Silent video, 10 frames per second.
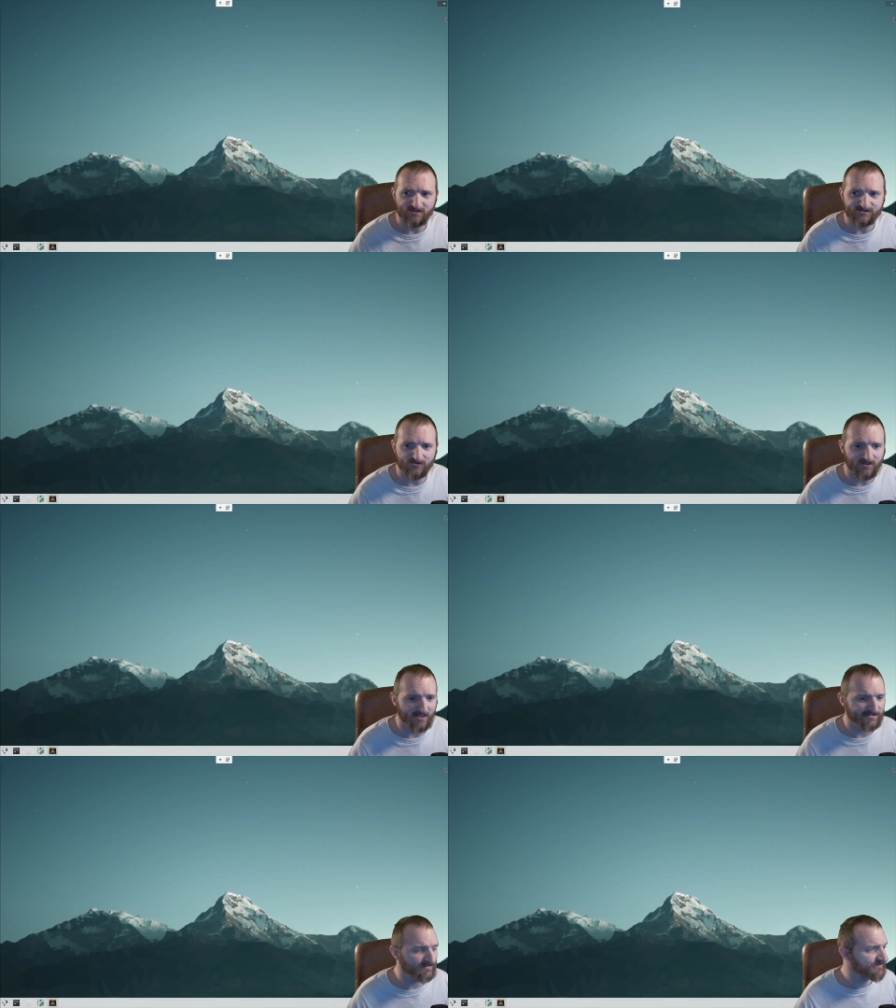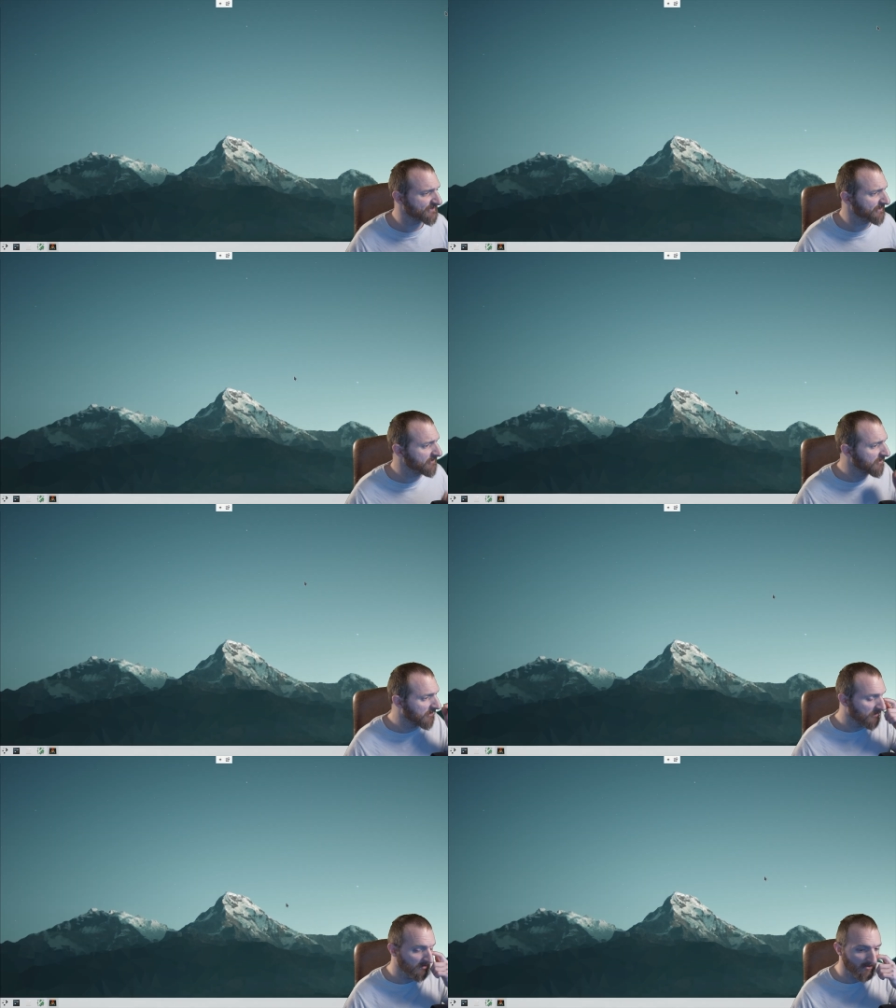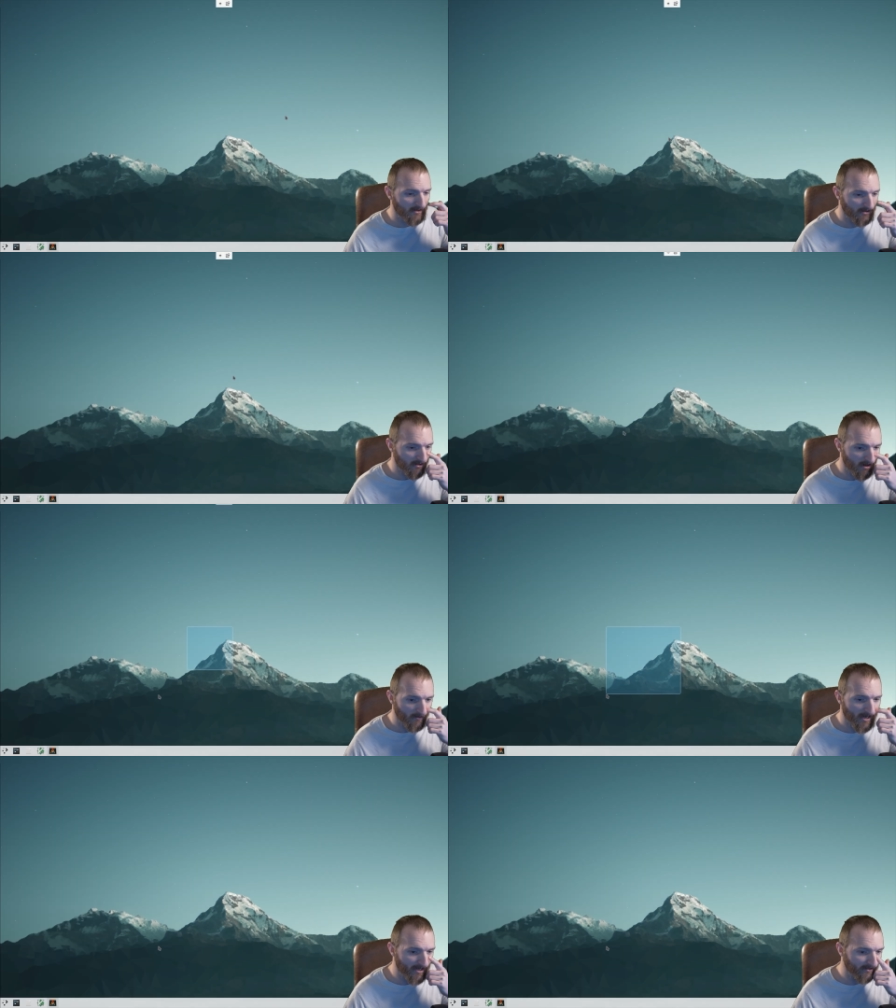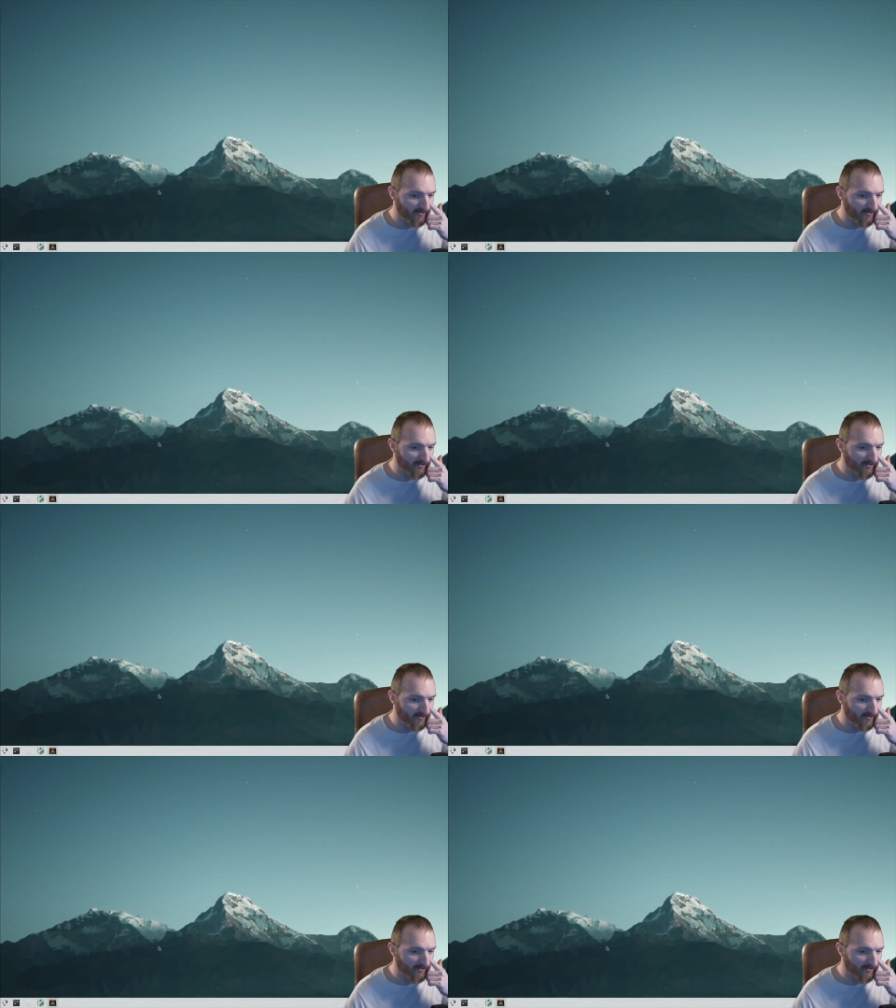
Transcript: so you guys can see. Okay.